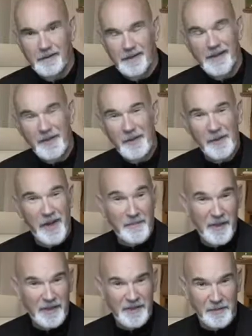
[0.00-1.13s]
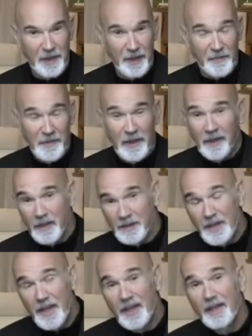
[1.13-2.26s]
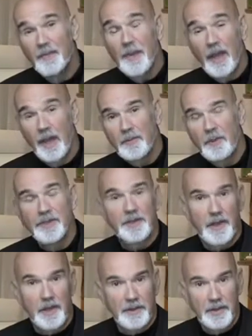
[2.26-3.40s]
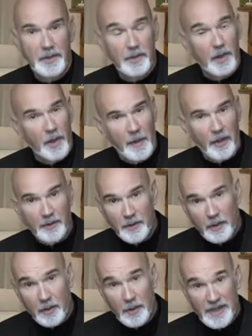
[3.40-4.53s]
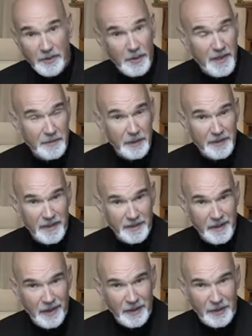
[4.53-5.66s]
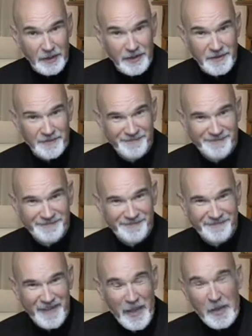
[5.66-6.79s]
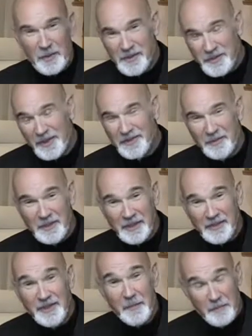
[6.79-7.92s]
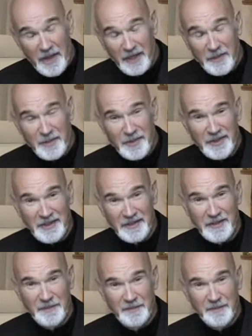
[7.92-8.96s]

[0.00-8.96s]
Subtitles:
Hello, I'm Mel Zabel, and today I'm going to talk to you about neuroentrainment technologies, which also means mind machines.